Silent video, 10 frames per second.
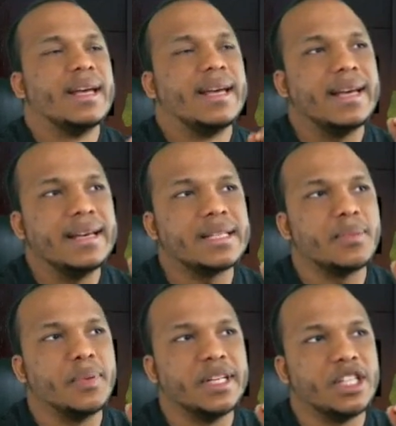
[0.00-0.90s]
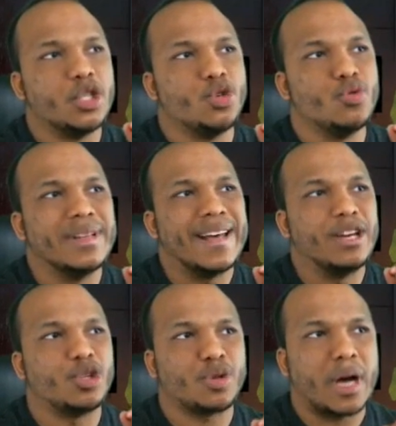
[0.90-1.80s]
His ability to
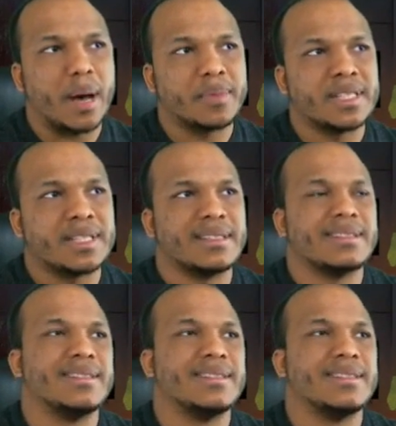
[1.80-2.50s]
lay traps